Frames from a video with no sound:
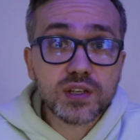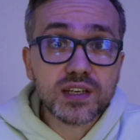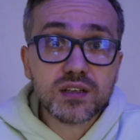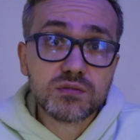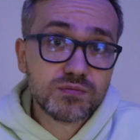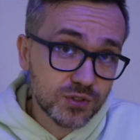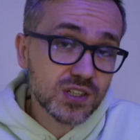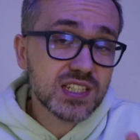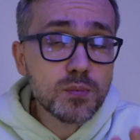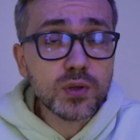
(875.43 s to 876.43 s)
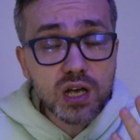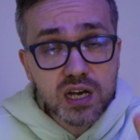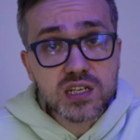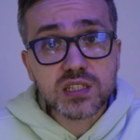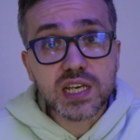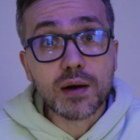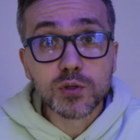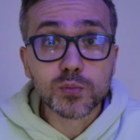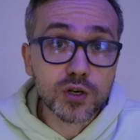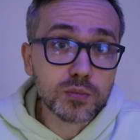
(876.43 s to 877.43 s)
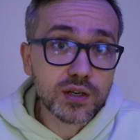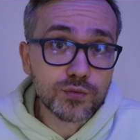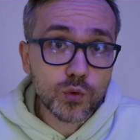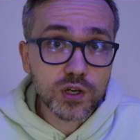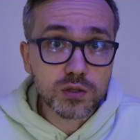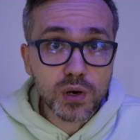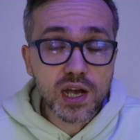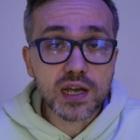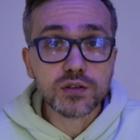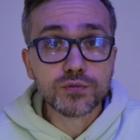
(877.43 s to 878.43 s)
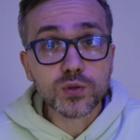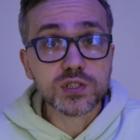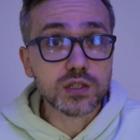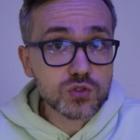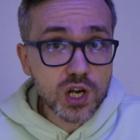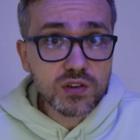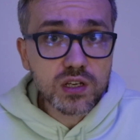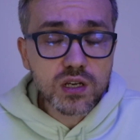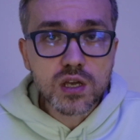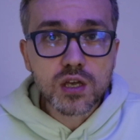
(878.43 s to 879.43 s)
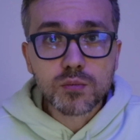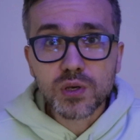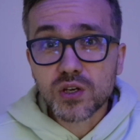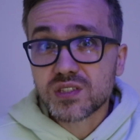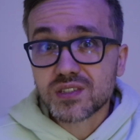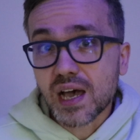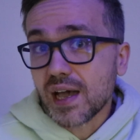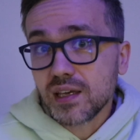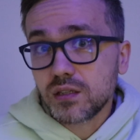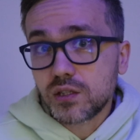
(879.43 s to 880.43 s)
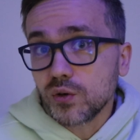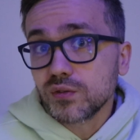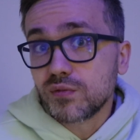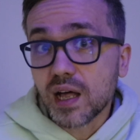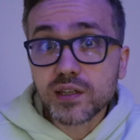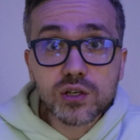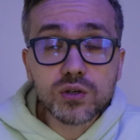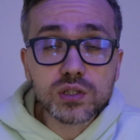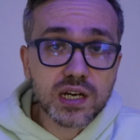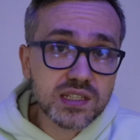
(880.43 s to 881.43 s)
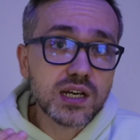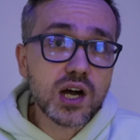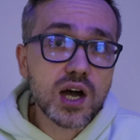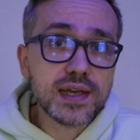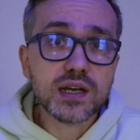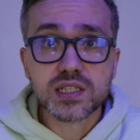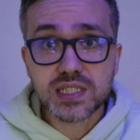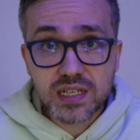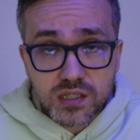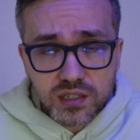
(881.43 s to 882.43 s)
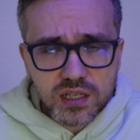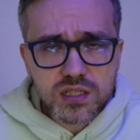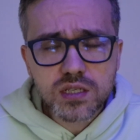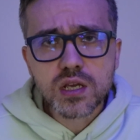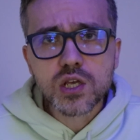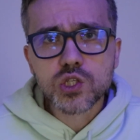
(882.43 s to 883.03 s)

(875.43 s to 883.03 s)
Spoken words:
Like, for example, honestly, I would probably avoid buying full self-driving because I don't value it as high as Tesla does.